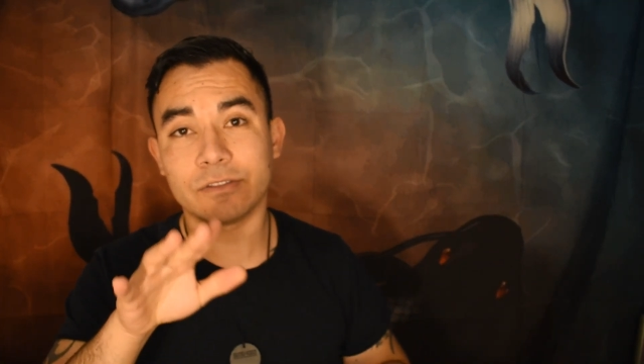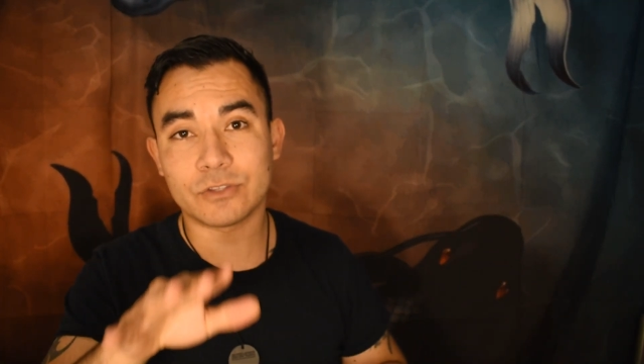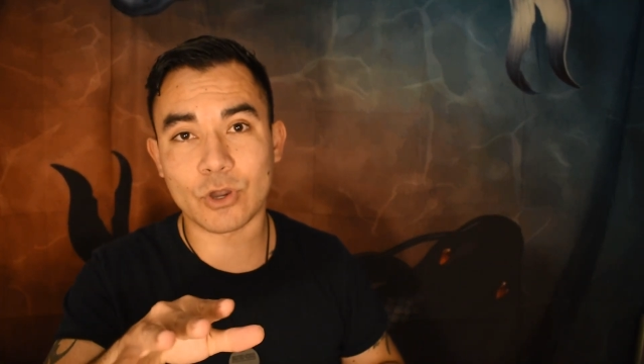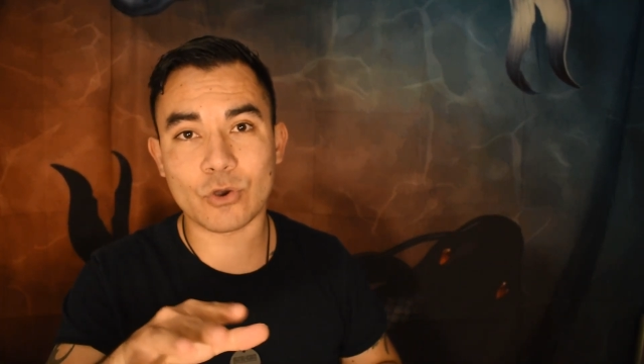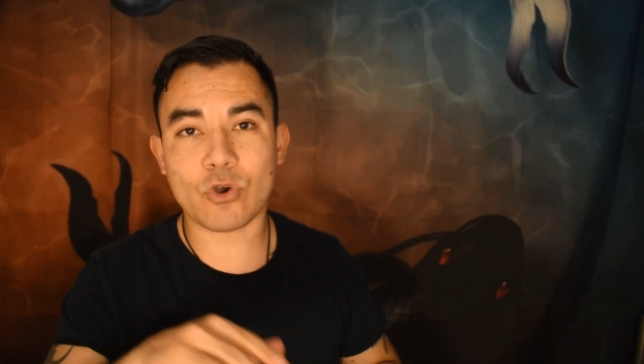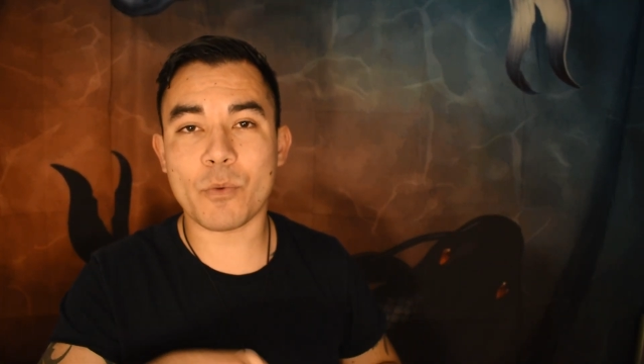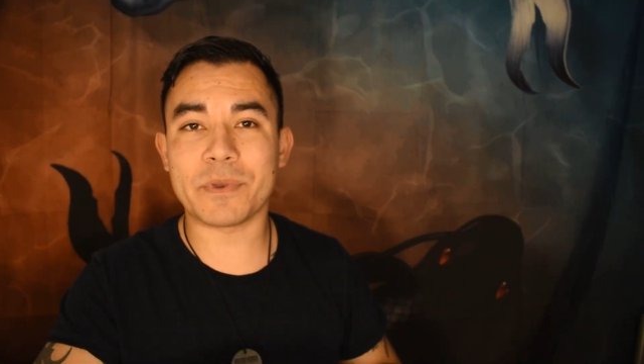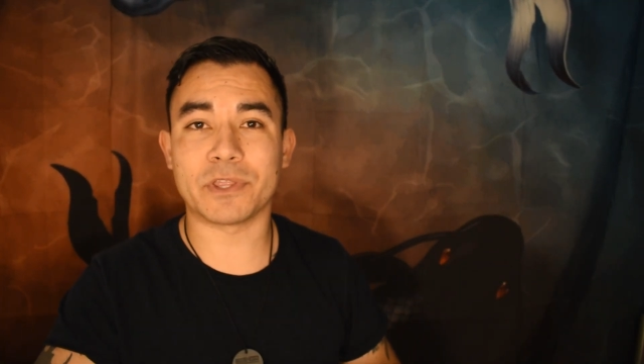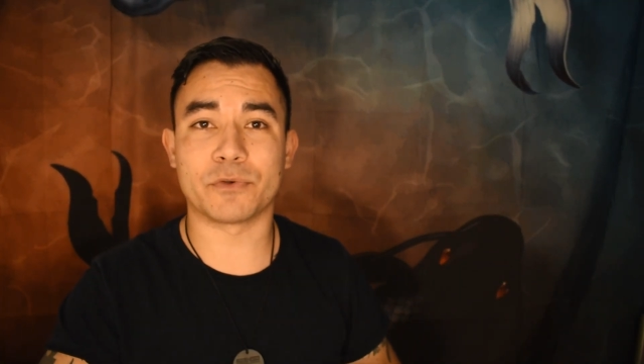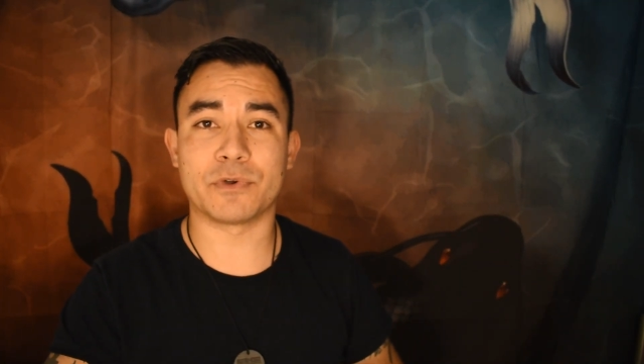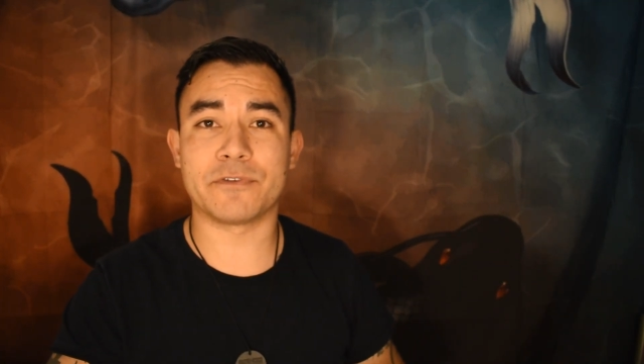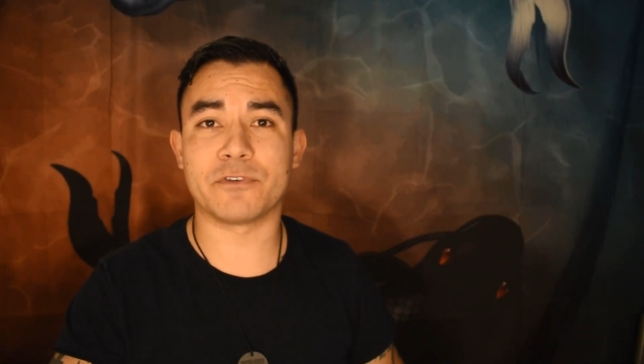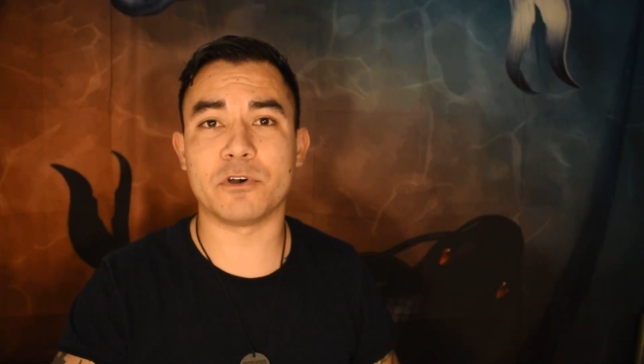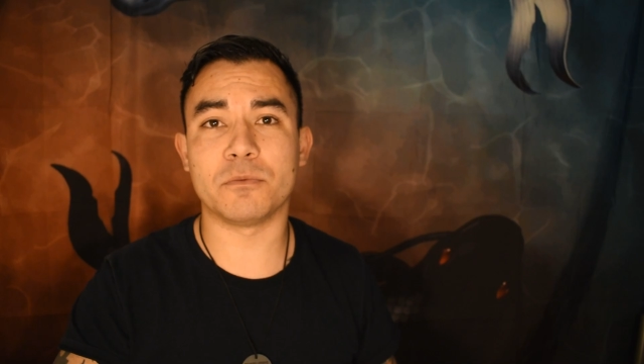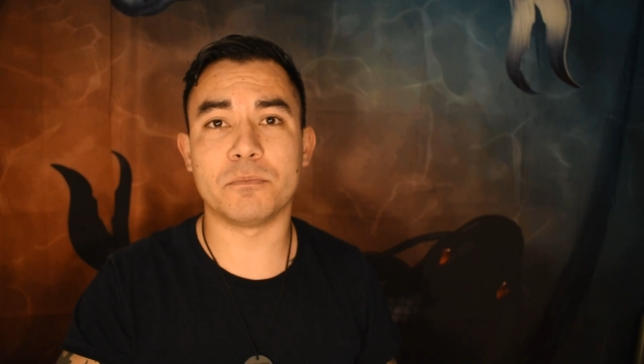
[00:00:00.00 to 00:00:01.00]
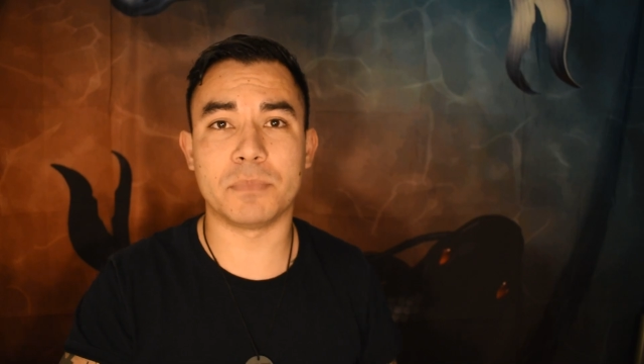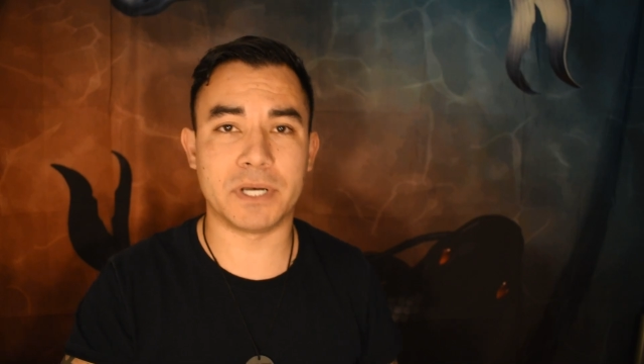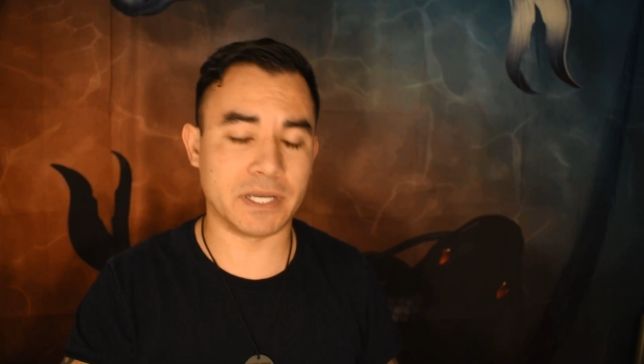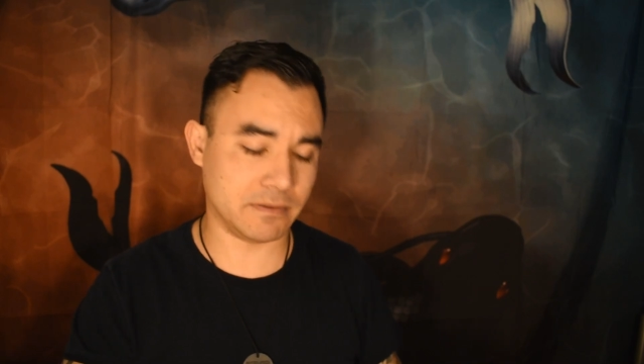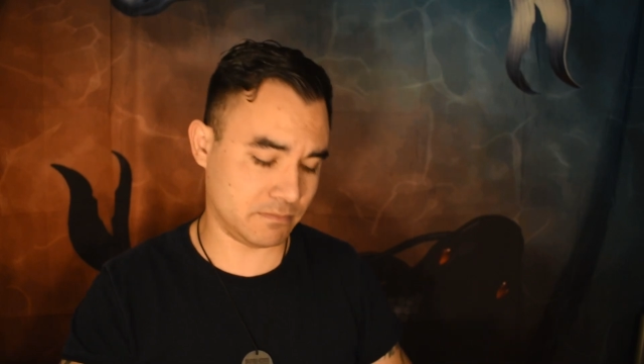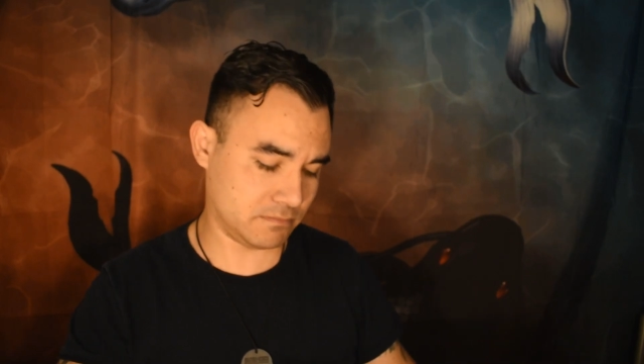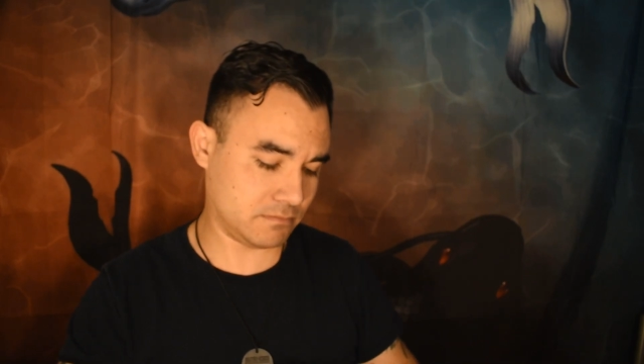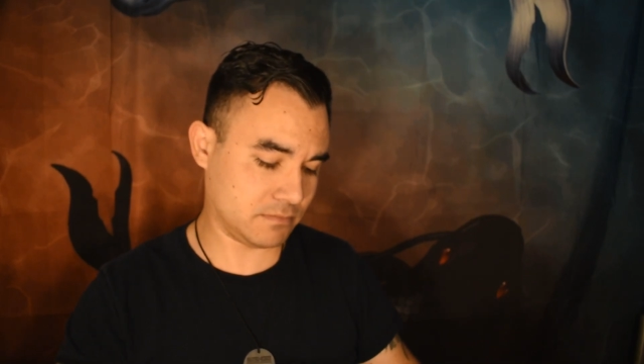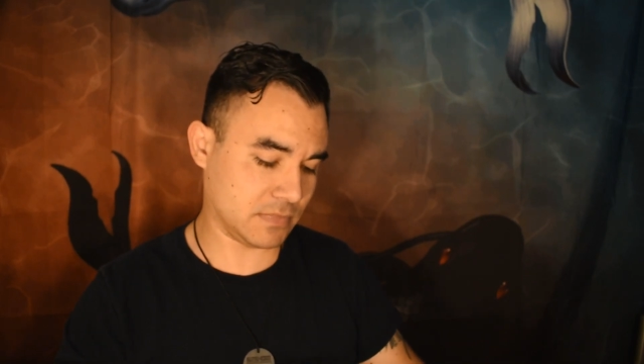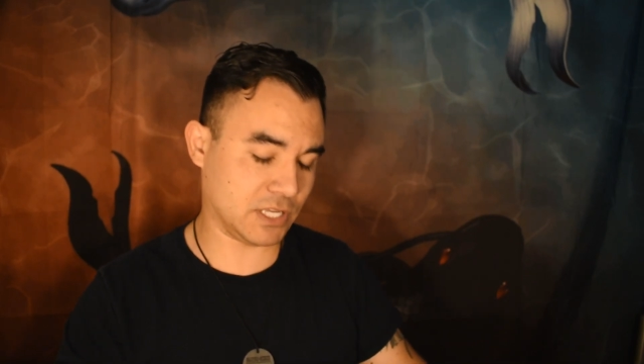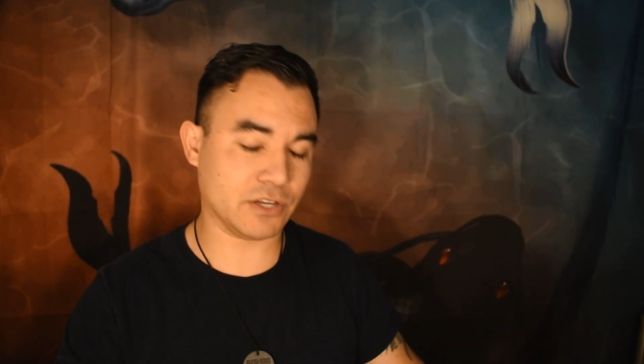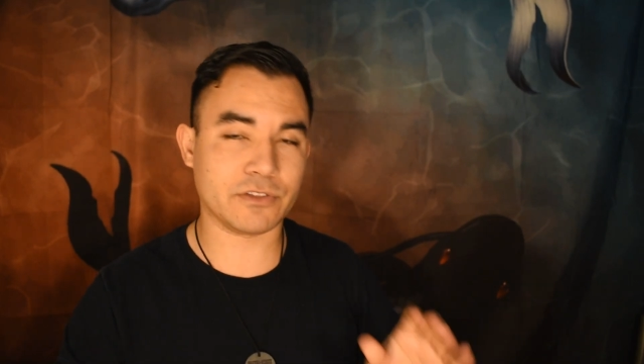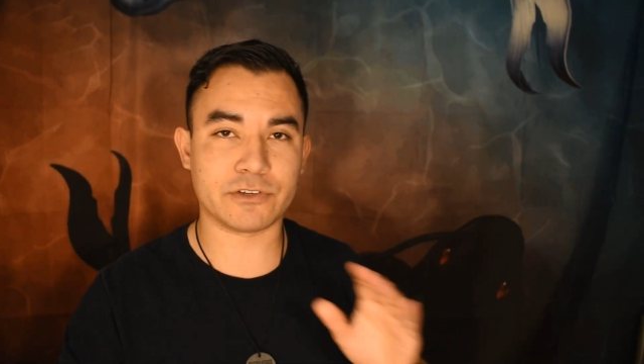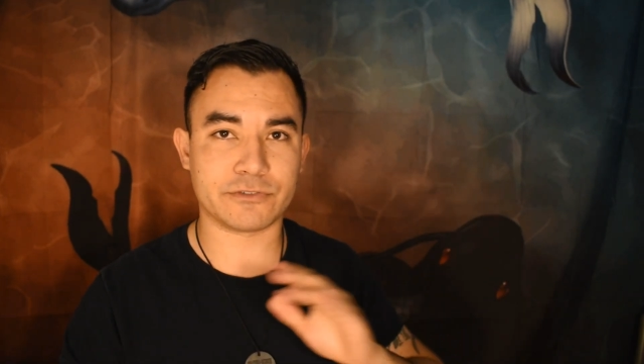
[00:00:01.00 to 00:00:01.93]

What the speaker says: Don't quote me on the refill, but you know,